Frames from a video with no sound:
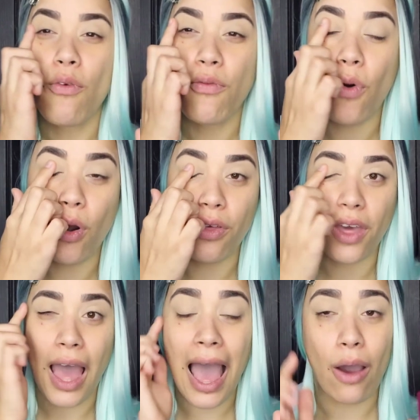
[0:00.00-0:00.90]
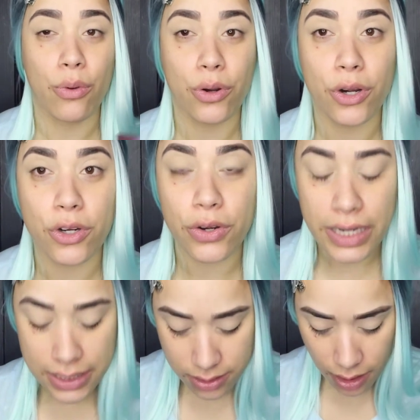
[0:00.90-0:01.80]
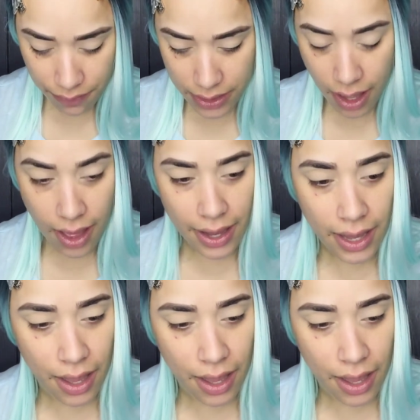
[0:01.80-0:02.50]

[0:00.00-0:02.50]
for the outer crease of the eye,